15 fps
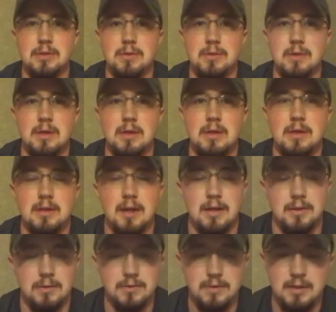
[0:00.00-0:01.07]
you
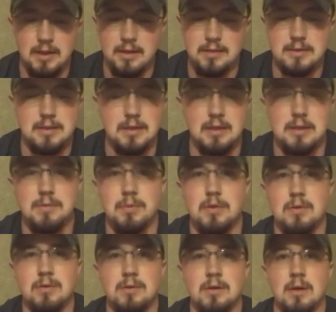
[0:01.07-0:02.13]
not only how to take it
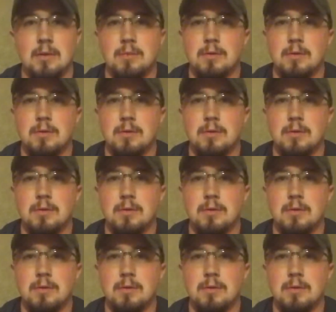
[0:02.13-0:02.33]
apart,